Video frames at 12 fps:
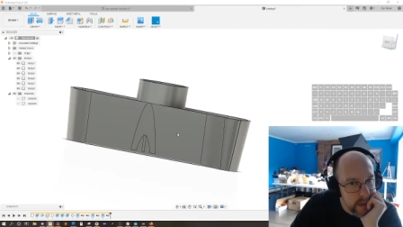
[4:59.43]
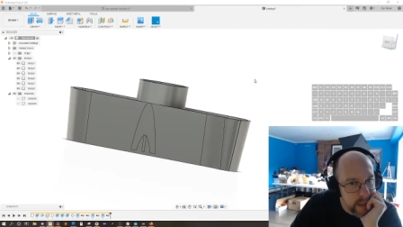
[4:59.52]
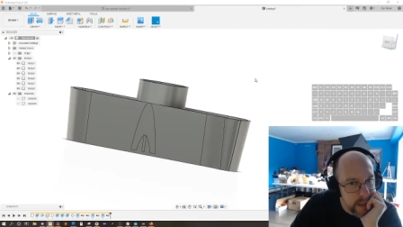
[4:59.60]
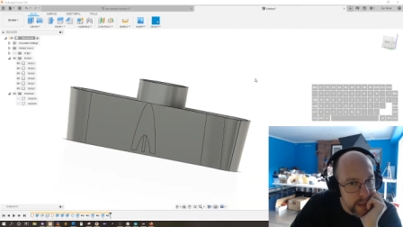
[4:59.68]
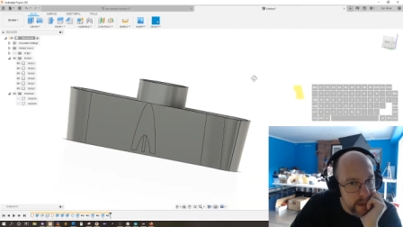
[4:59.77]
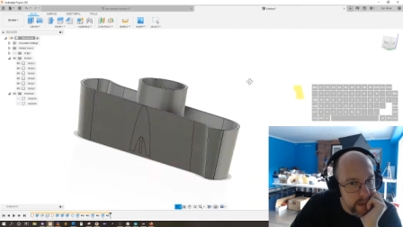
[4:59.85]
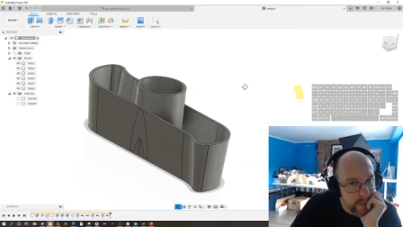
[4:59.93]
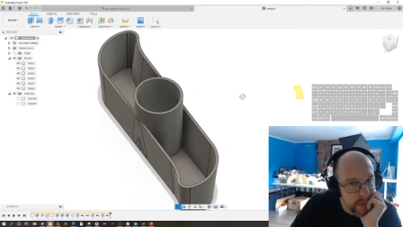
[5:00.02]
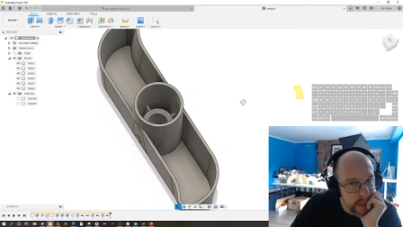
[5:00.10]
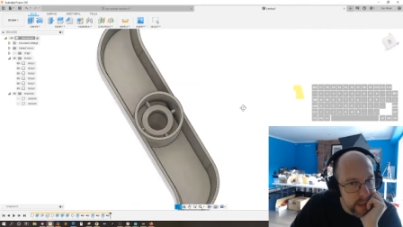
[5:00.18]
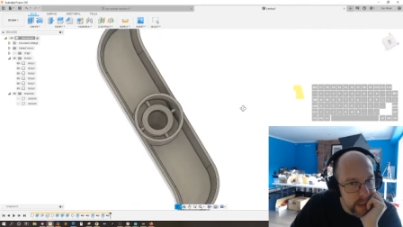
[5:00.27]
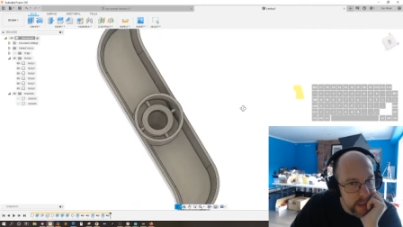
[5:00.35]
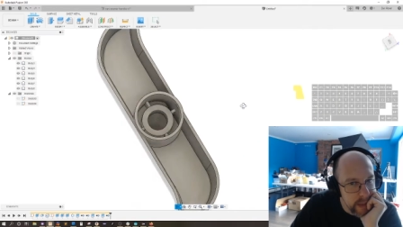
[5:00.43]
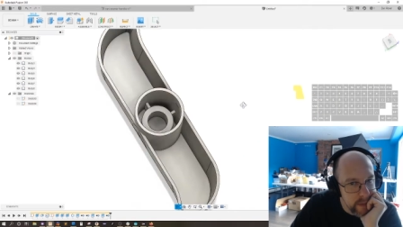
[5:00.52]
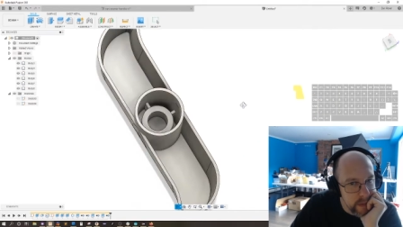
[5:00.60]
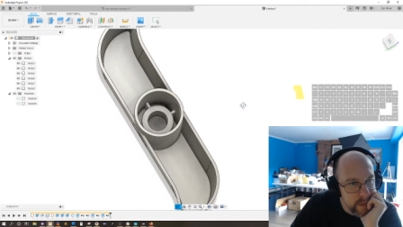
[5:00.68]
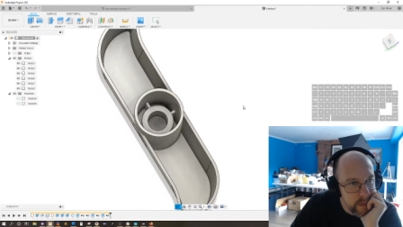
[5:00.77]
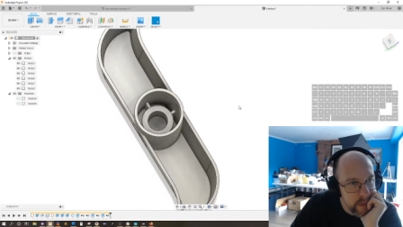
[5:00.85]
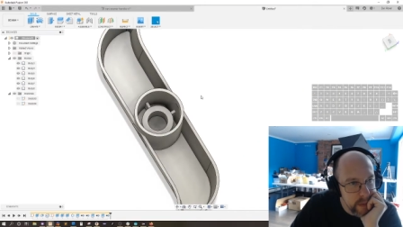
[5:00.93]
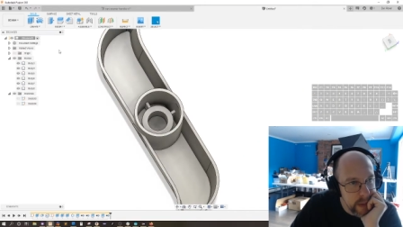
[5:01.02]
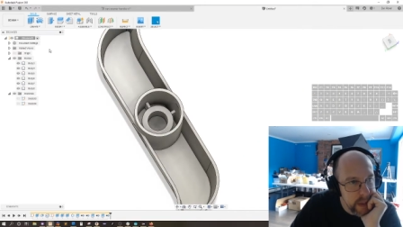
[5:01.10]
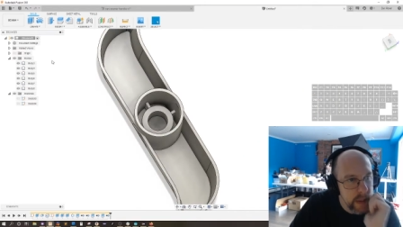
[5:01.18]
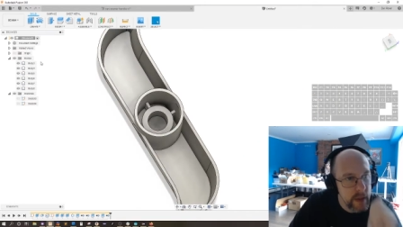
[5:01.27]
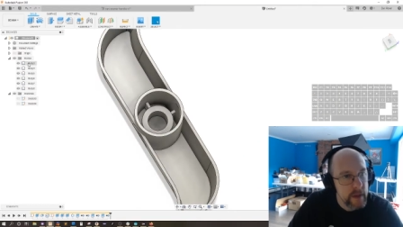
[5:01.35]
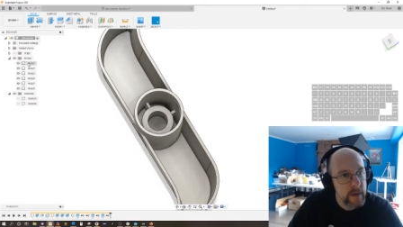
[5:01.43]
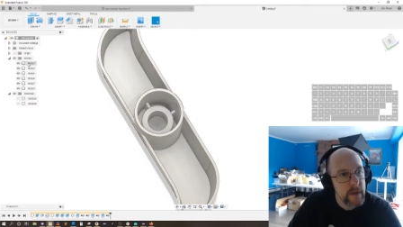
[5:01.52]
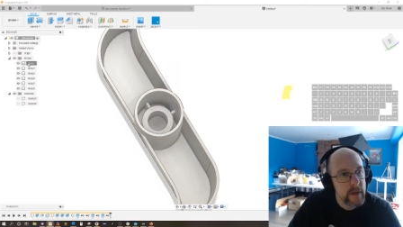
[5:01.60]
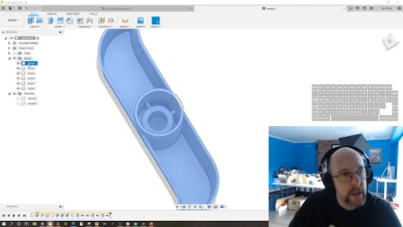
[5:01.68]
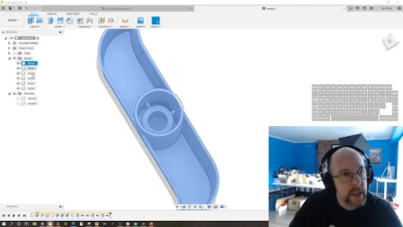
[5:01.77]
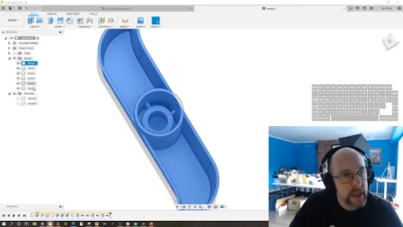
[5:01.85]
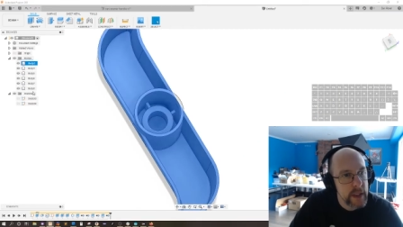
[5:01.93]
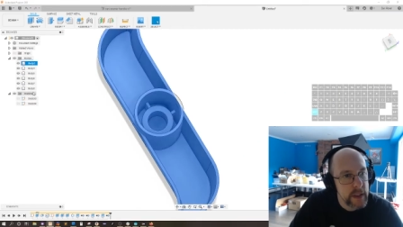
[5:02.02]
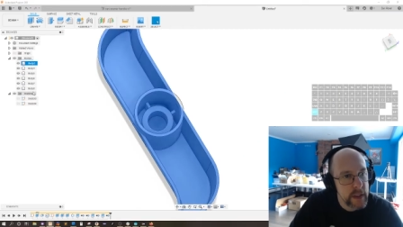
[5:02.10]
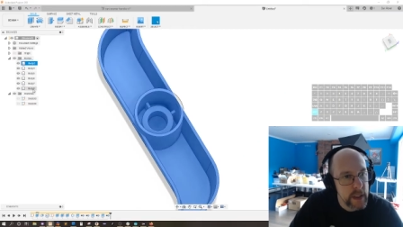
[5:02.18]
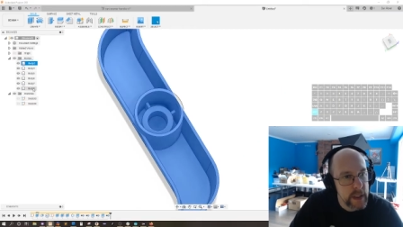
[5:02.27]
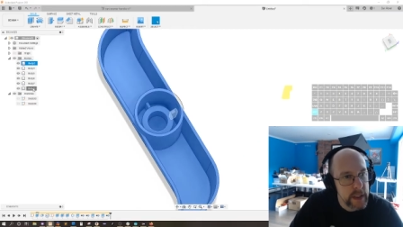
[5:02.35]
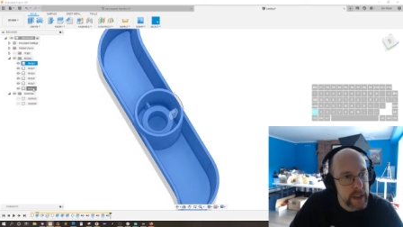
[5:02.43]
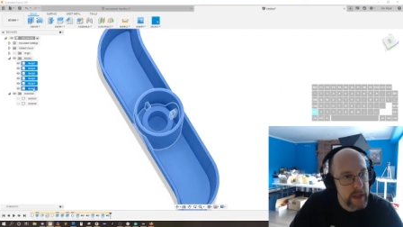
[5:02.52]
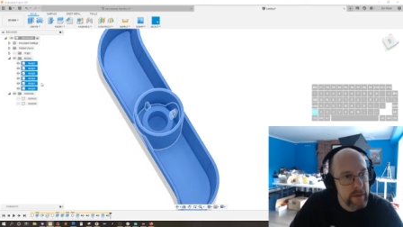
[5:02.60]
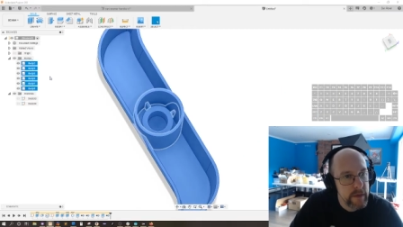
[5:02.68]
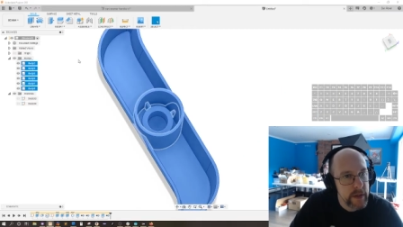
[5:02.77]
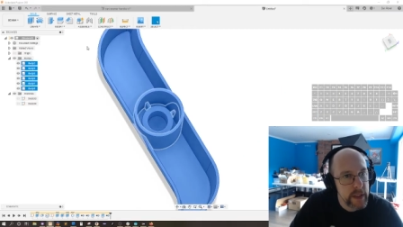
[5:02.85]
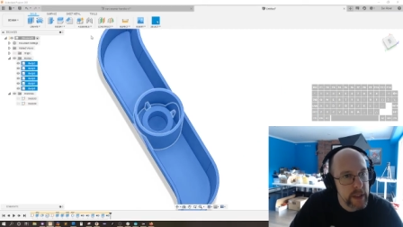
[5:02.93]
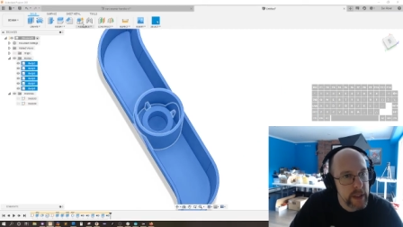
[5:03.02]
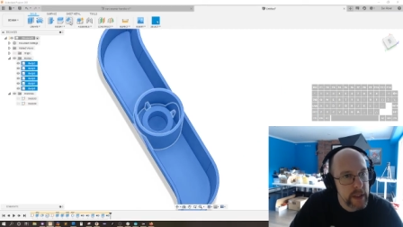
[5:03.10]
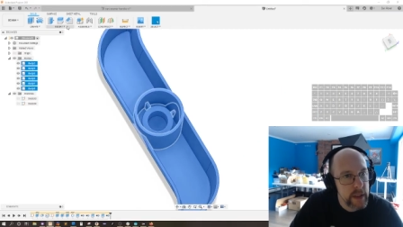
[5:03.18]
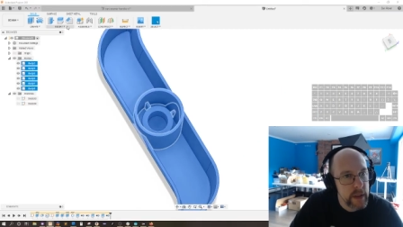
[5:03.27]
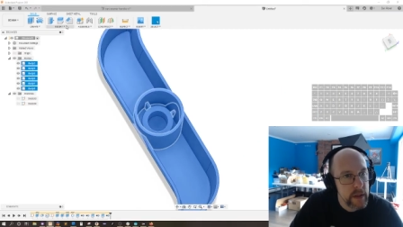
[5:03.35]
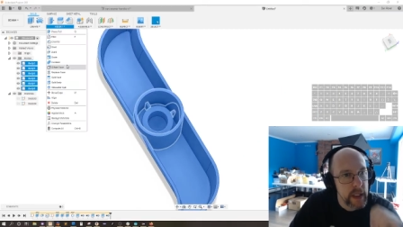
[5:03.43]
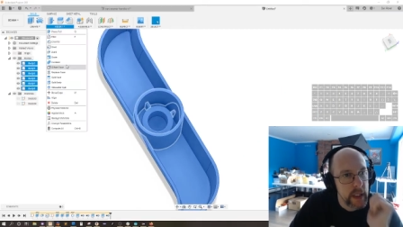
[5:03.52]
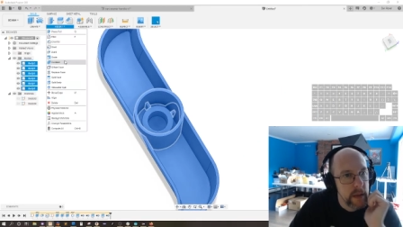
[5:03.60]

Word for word: and now everything lines up smoothly and I can select everything and